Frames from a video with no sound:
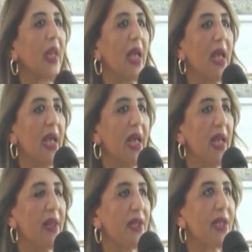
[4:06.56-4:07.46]

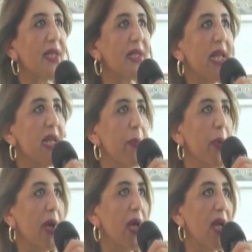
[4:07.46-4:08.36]
Uh, the
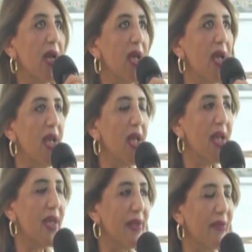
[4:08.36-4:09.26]
sustainable
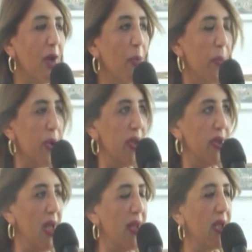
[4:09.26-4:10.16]
uh, development,
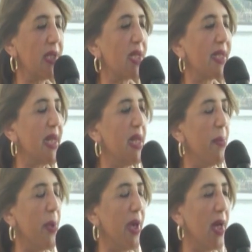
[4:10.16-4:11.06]
the
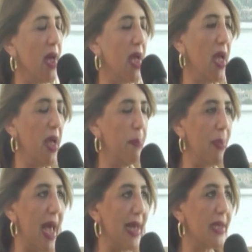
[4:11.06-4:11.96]
sustainable
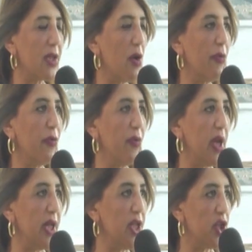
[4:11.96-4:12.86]
plans of
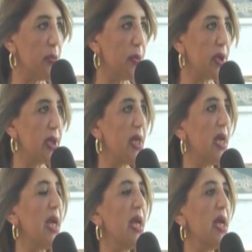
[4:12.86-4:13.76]
Egypt uh,
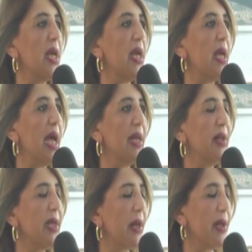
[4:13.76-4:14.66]
and
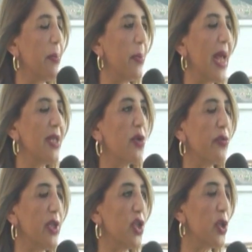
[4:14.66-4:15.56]
the, uh, the, plans of
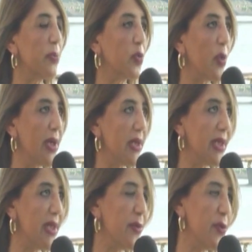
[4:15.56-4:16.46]
Egypt
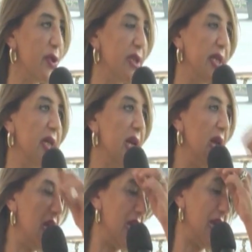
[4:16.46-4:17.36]
2030
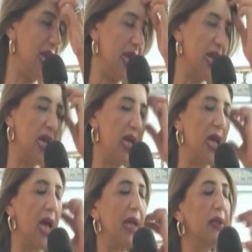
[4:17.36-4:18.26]
uh,
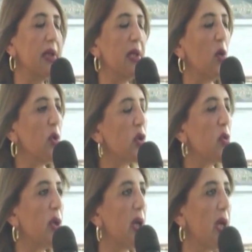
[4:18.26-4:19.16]
and also
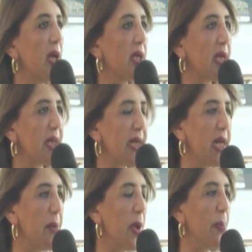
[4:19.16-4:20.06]
the
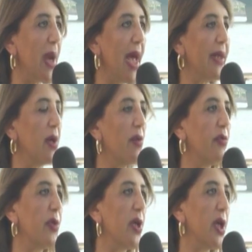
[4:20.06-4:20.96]
sustainable plan of
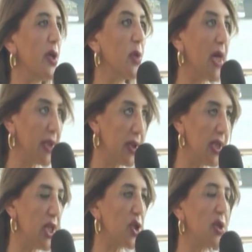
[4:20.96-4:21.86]
the United
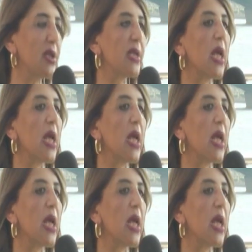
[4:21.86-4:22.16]
Nations